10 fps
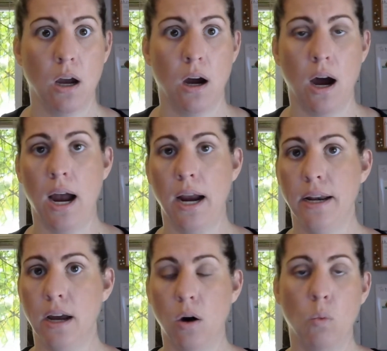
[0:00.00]
I
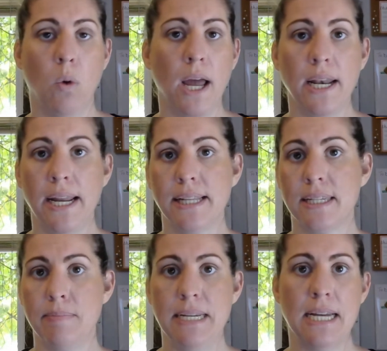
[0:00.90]
know what needs
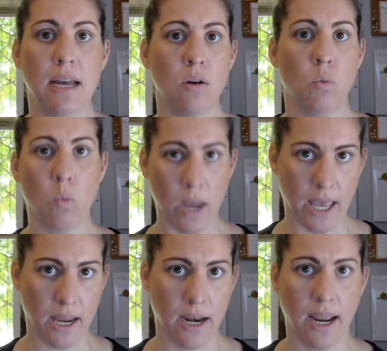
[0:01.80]
to be done
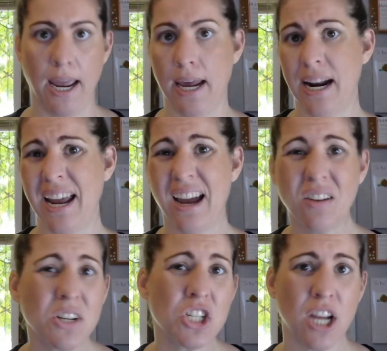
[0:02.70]
when, and I
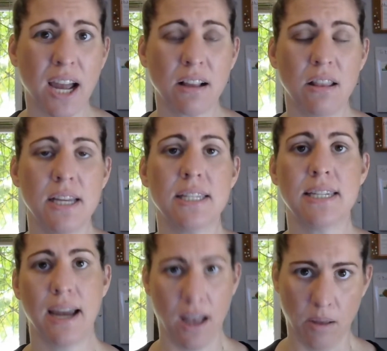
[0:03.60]
have a checklist
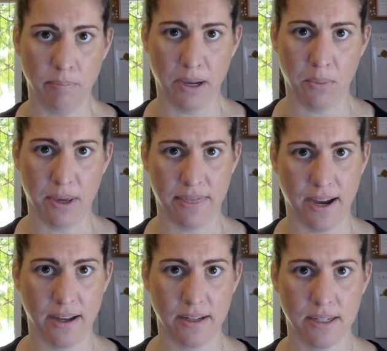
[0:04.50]
to help me with
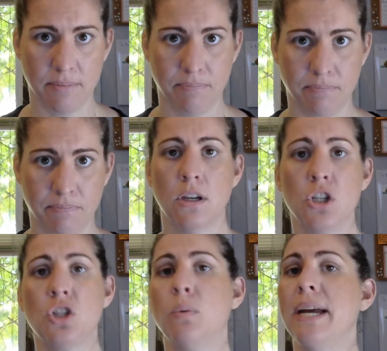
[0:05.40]
that.
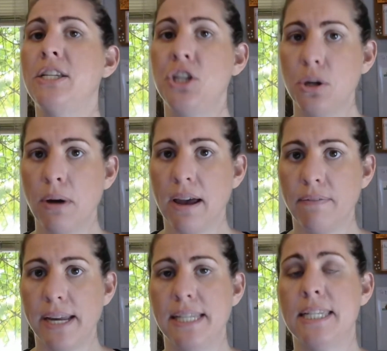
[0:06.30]
So I do
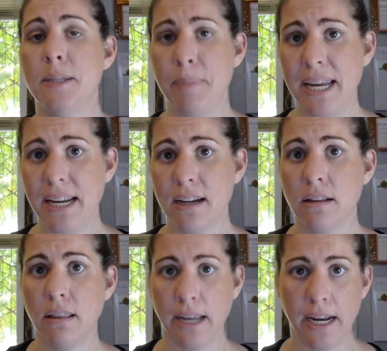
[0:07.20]
have a speed
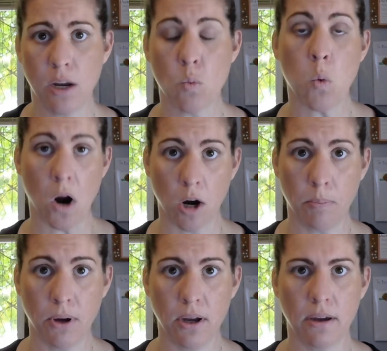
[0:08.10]
cleaning
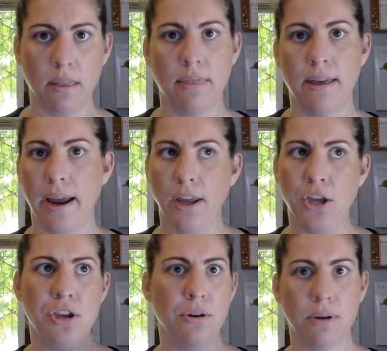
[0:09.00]
workbook that
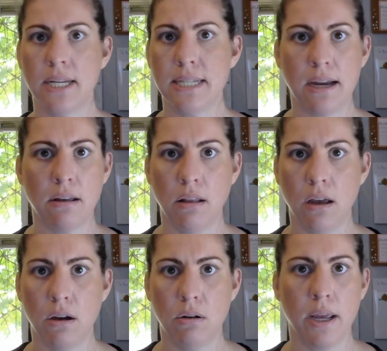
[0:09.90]
you can
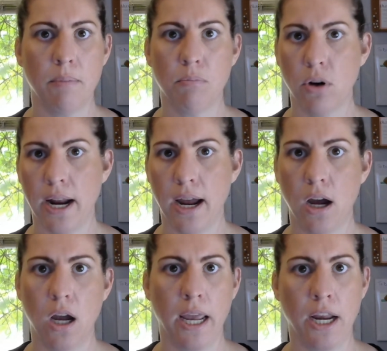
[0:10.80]
download and print
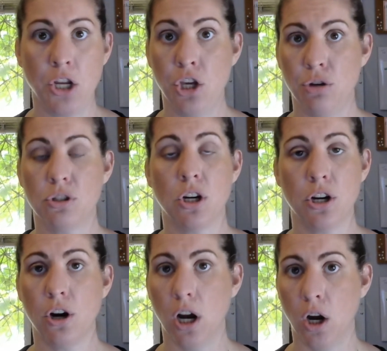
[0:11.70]
out and use on
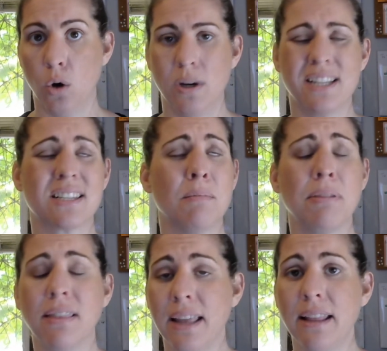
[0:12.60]
your own. It's
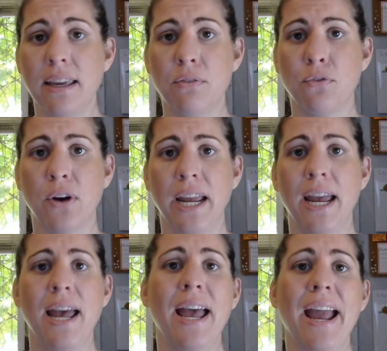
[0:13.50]
completely free.
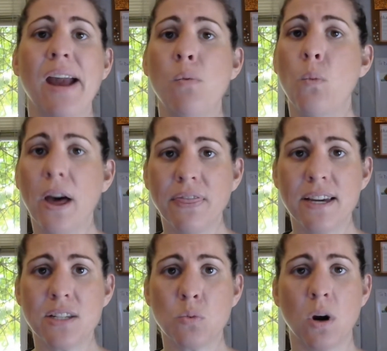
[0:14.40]
And what
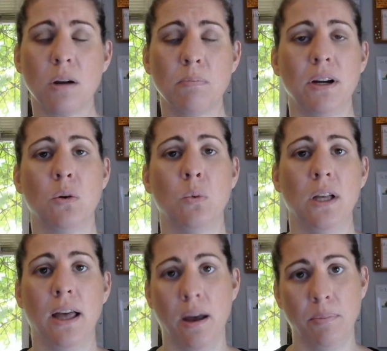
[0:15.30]
this workbook
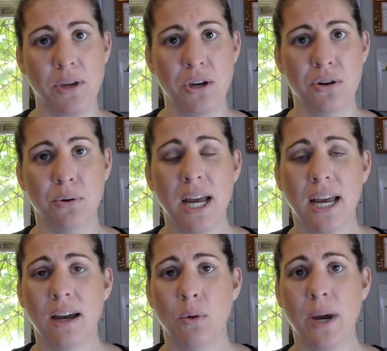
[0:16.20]
will help you
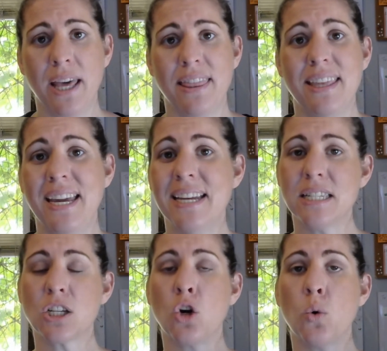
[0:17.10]
with
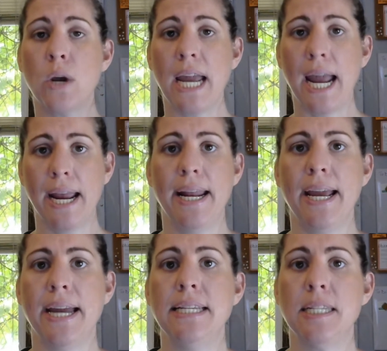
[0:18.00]
is
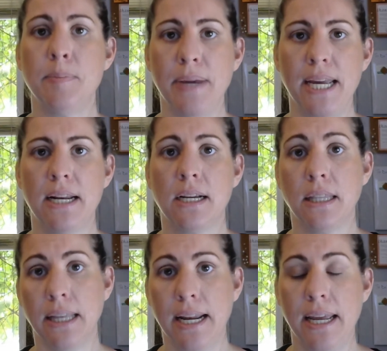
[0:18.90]
creating a speed
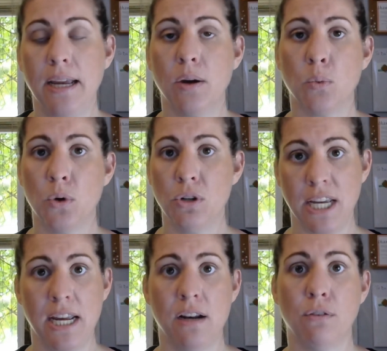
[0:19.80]
cleaning
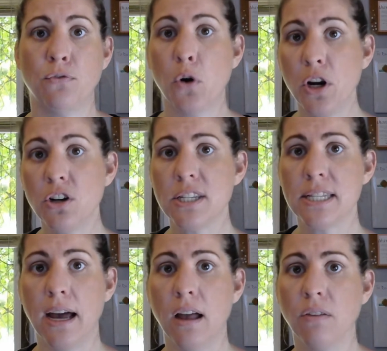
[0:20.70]
routine for
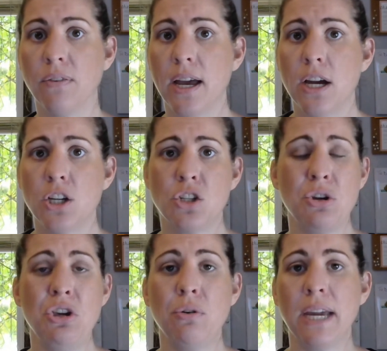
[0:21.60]
yourself so
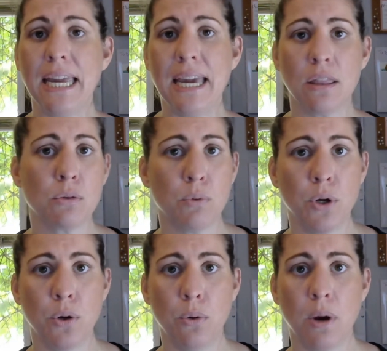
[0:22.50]
you can get
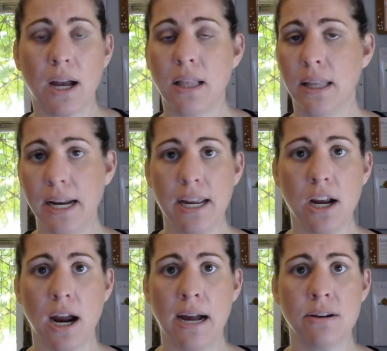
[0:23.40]
through cleaning
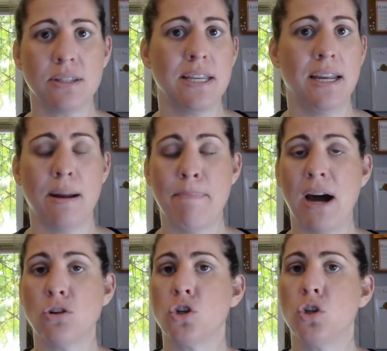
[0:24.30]
your house in
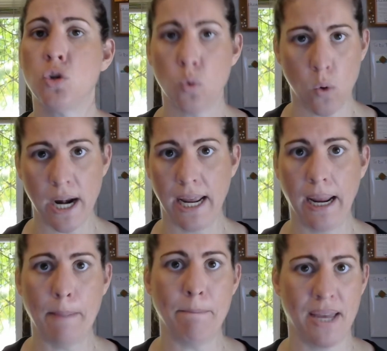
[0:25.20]
about
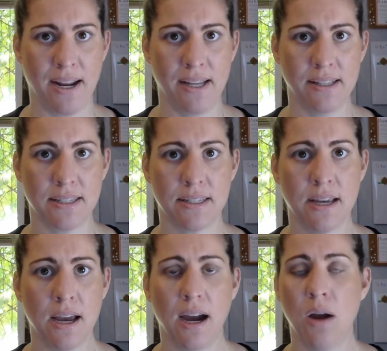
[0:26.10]
20 minutes.
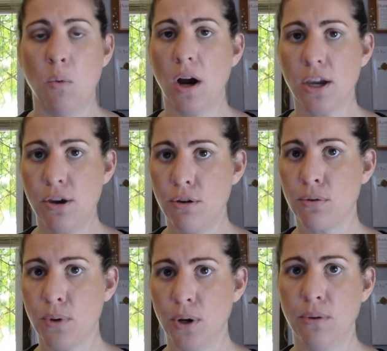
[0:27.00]
I walk you
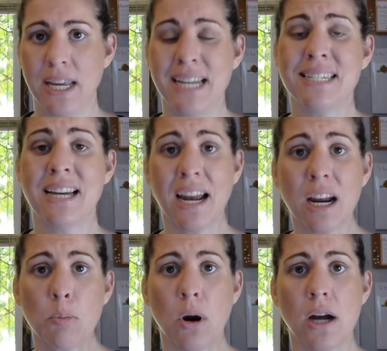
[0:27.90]
through the
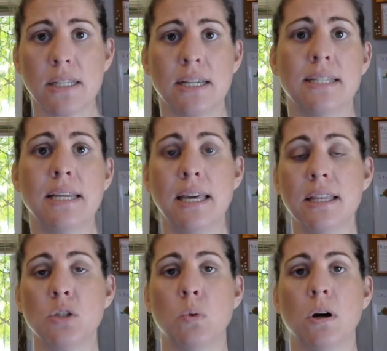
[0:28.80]
entire process in
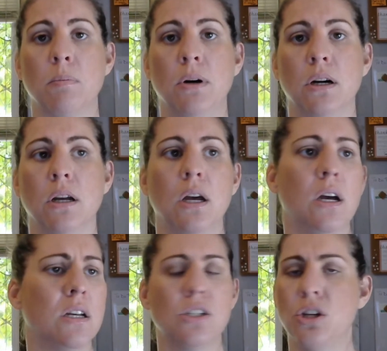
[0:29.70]
this workbook
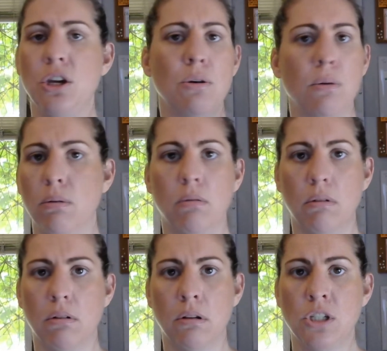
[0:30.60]
so you
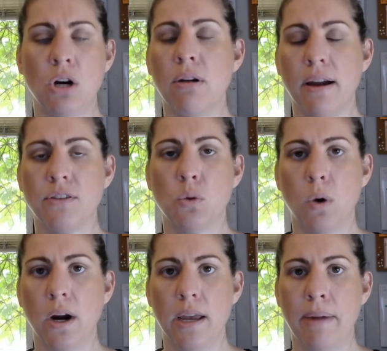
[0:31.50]
don't have to
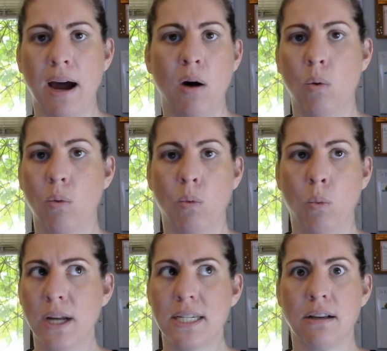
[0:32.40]
worry about
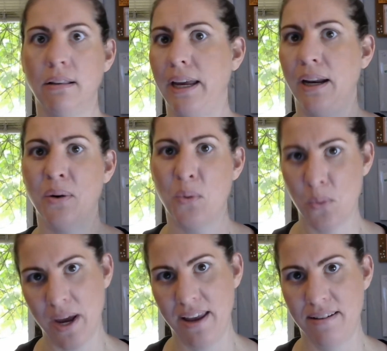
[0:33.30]
what to clean
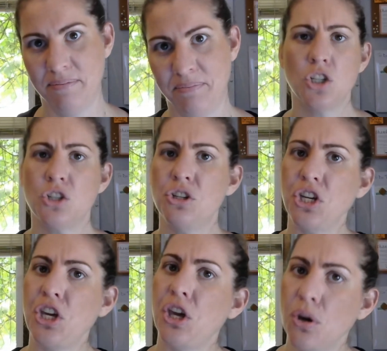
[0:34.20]
when. So do
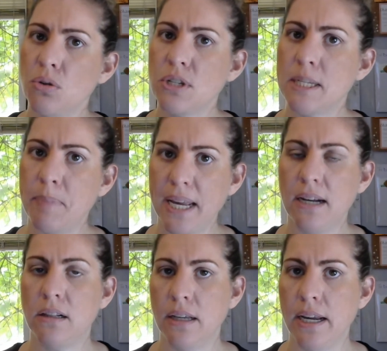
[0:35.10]
you
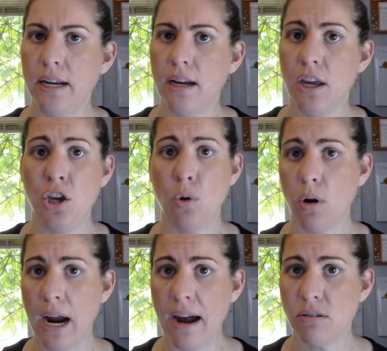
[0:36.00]
speed clean
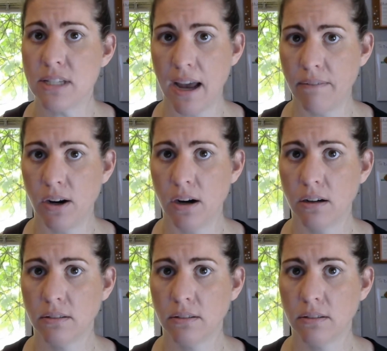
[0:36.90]
your house ever?